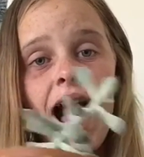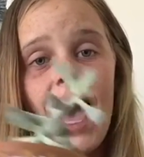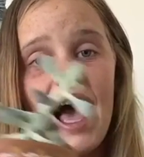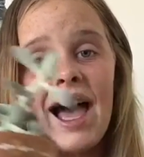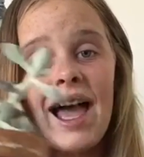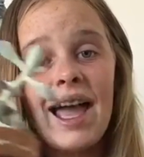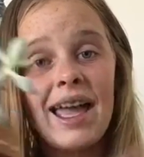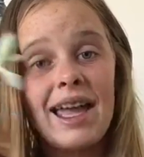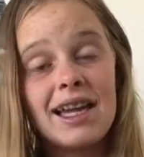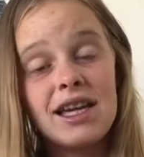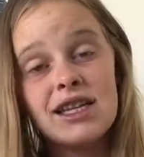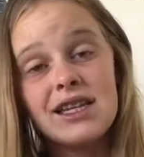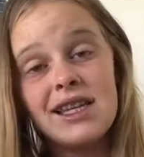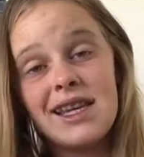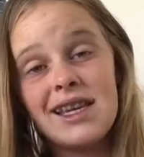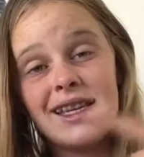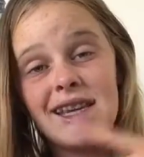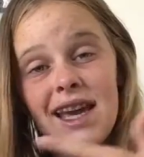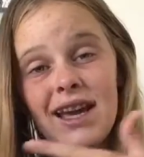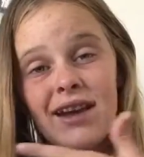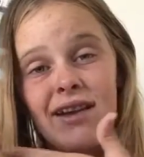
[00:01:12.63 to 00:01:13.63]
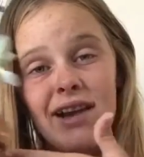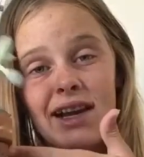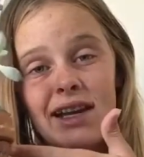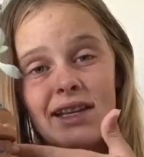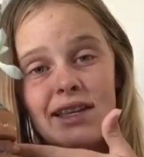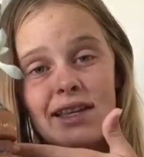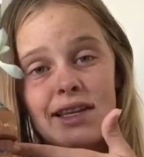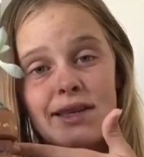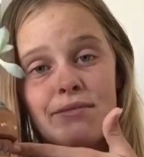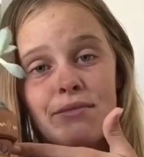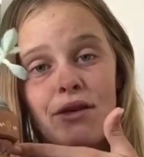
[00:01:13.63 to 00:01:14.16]
I actually
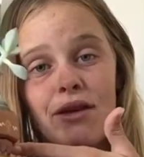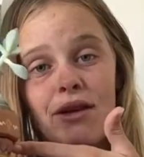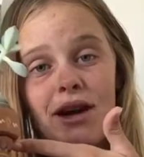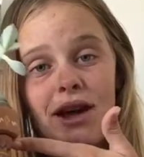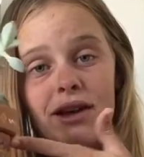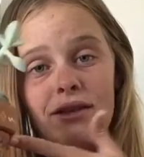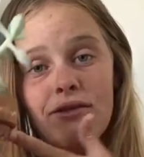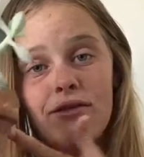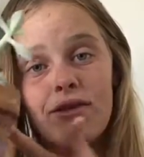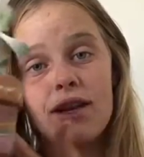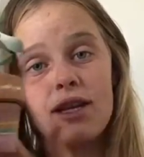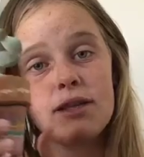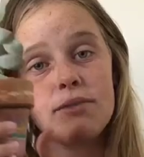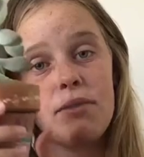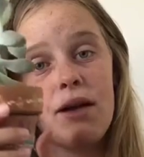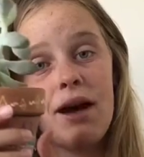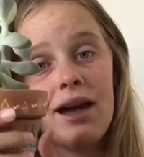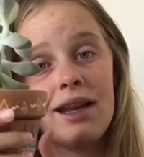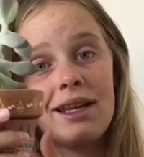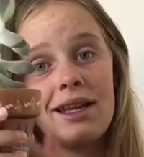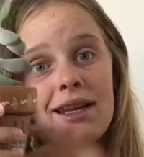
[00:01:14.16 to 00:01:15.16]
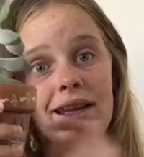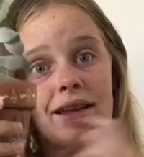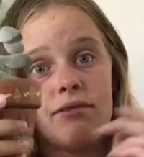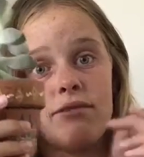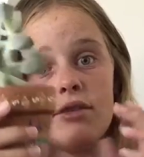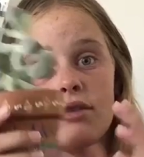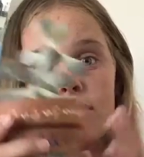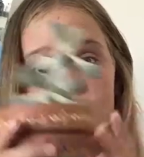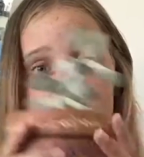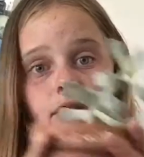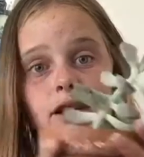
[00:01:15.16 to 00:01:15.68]
decorated this pot at a friend's party. It
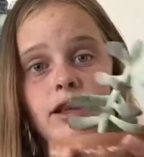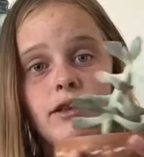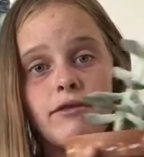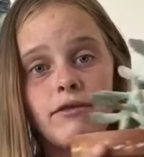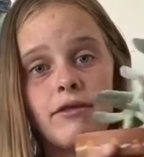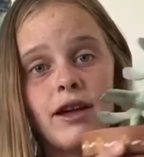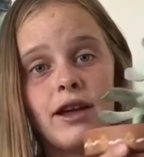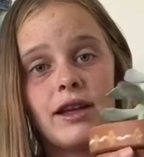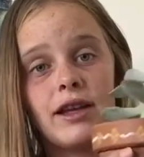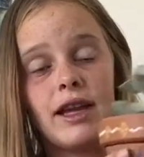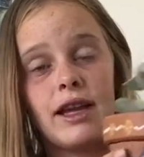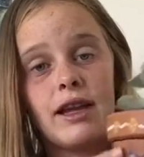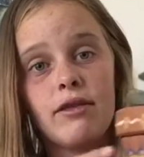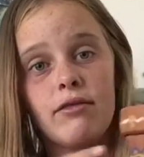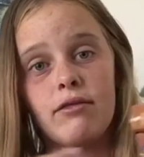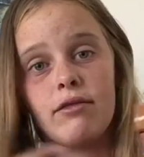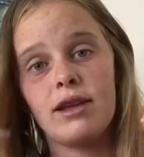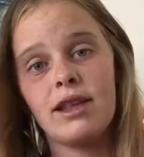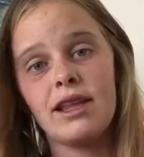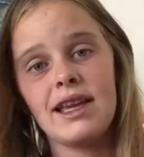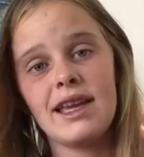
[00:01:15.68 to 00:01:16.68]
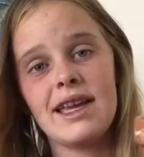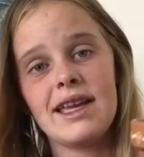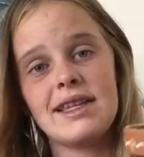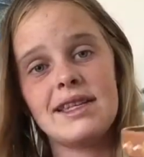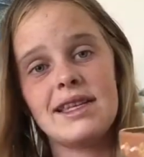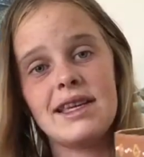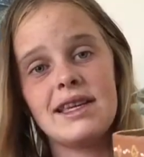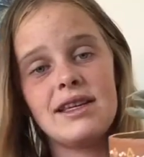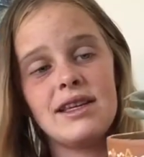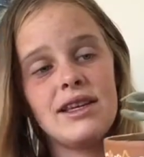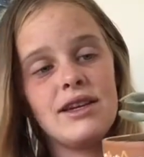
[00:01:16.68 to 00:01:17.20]
was really fun and really
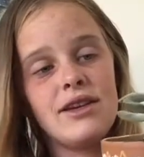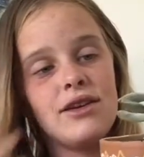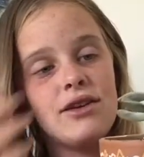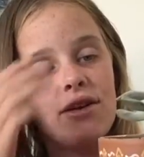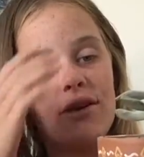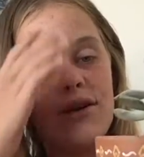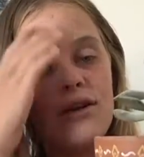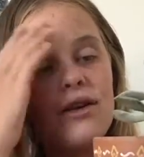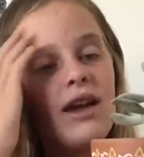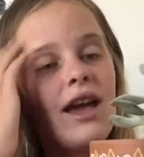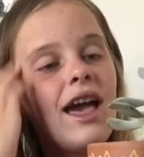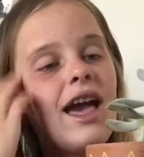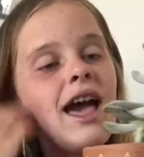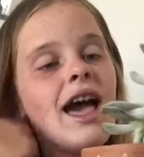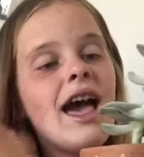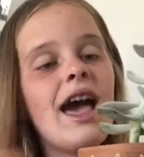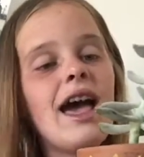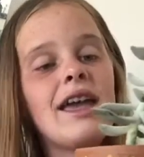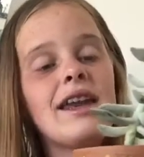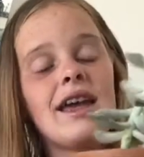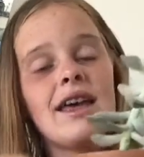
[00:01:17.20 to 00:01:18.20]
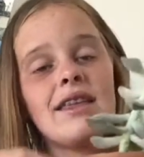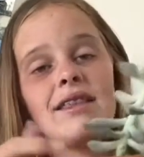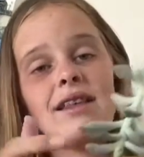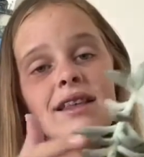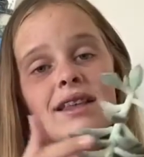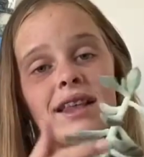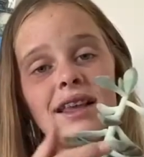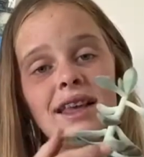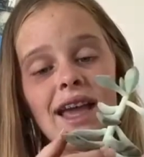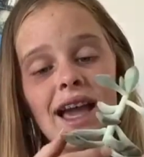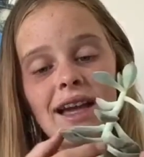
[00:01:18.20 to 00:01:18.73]
easy to do, and I
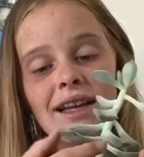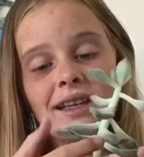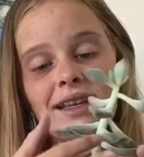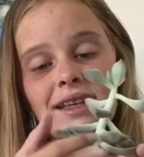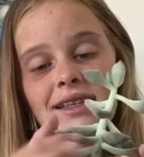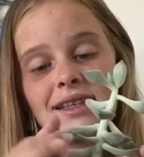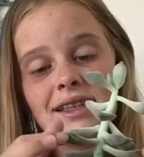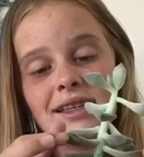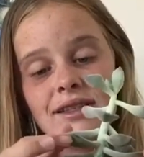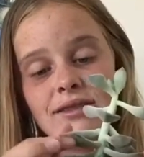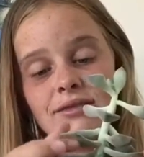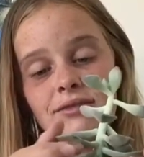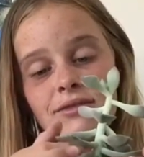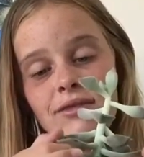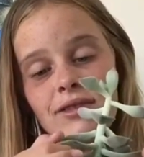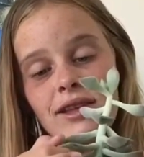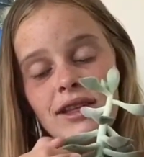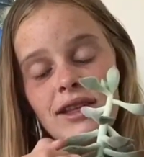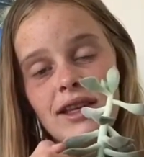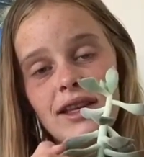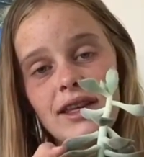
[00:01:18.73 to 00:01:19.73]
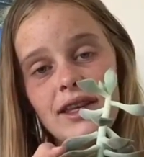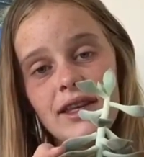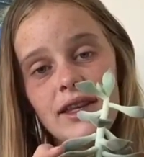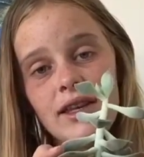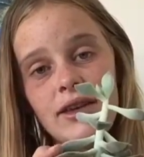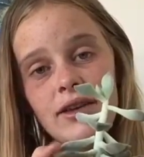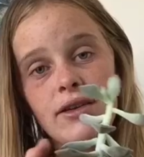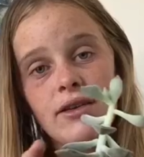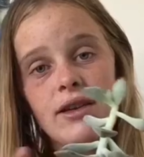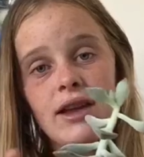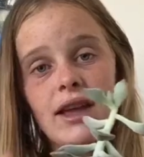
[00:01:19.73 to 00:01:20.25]
think the cactus is really
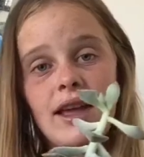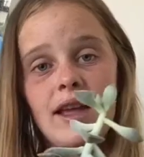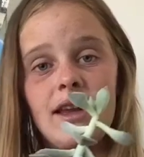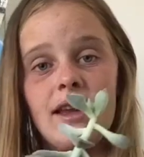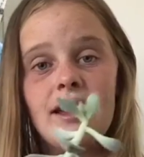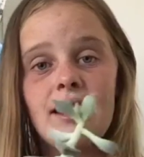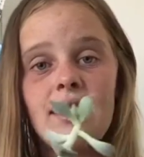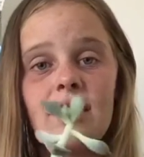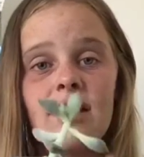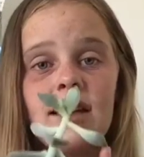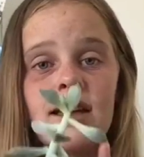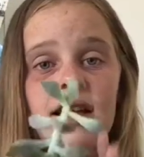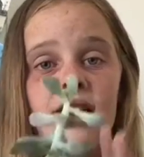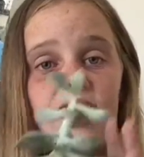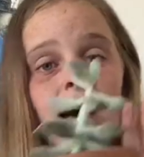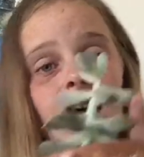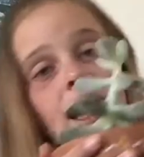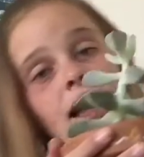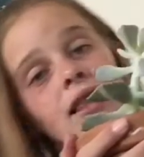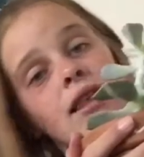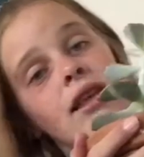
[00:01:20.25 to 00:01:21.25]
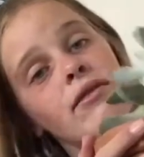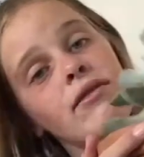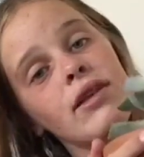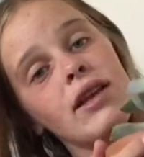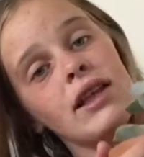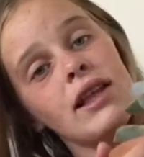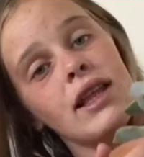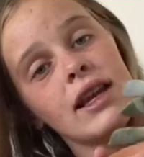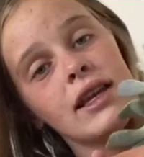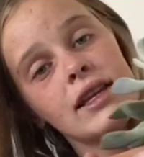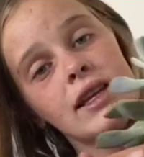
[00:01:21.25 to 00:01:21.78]
cute and I love
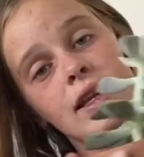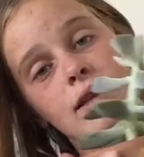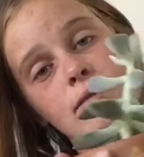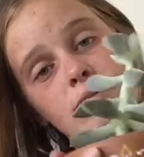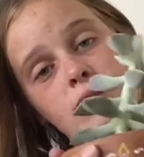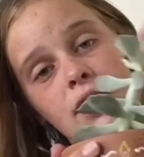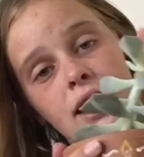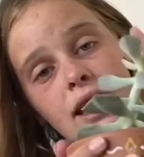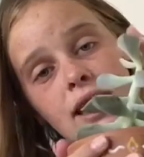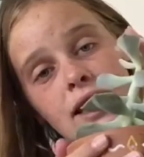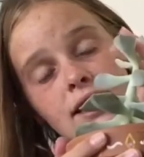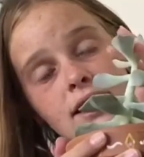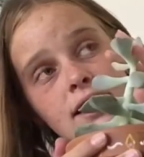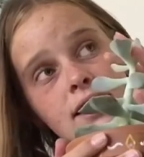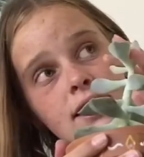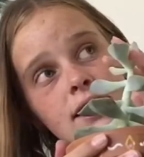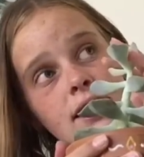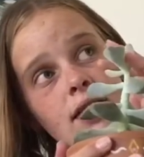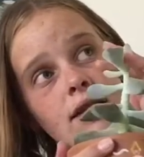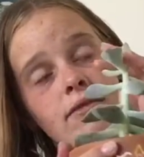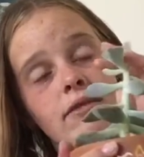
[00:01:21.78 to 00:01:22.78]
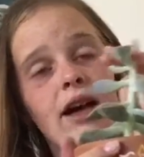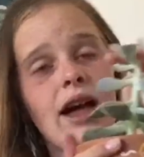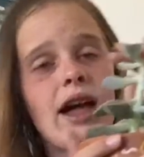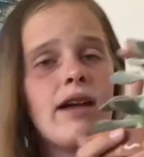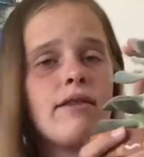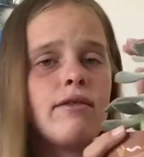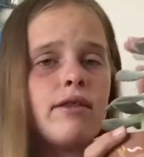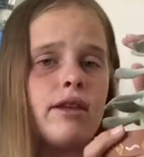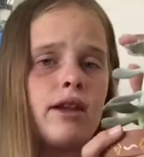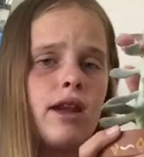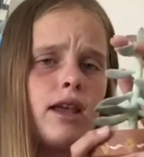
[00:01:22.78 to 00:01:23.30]
collecting plants and stuff. I
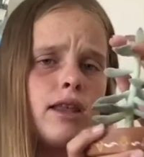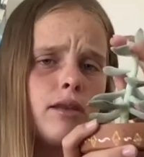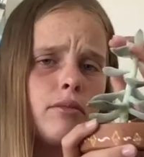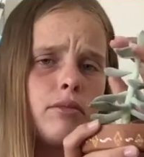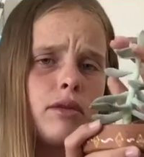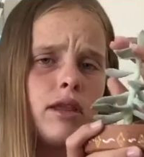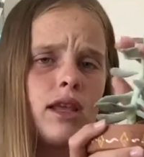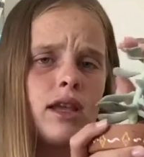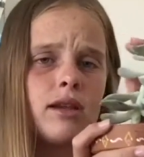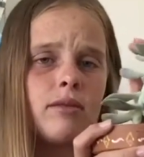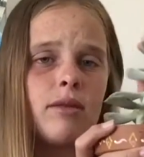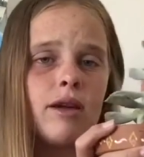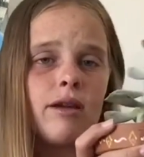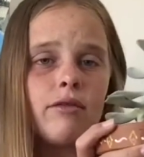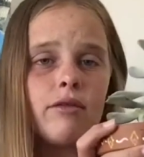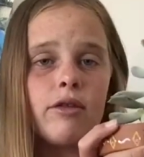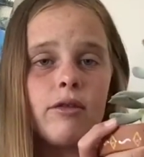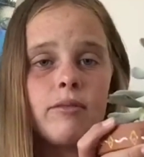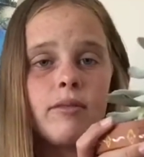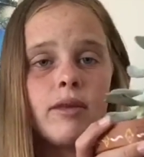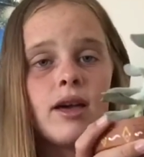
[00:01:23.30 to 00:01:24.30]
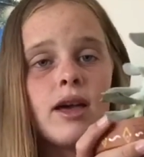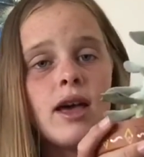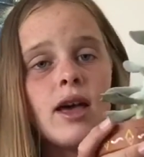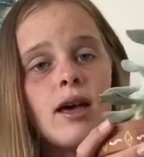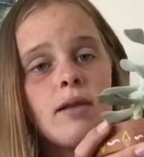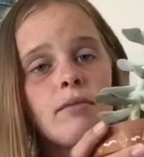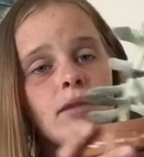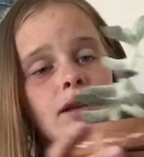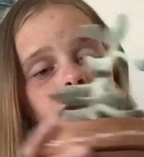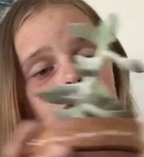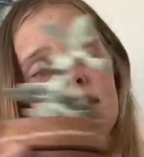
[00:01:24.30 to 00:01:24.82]
have another plant in my room,
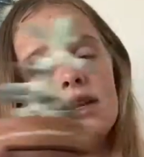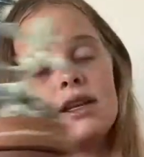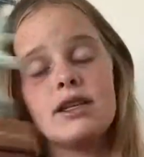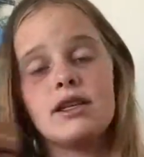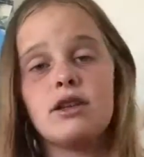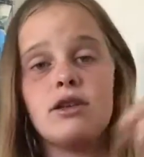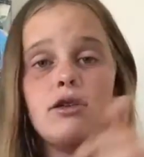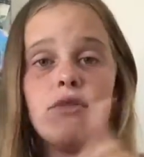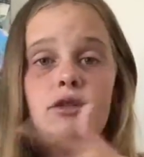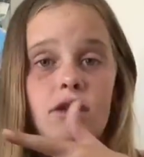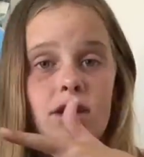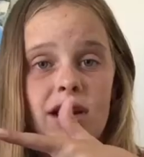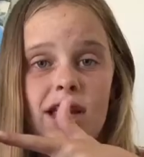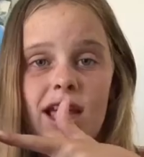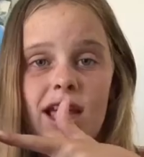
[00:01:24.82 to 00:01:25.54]
but it is not a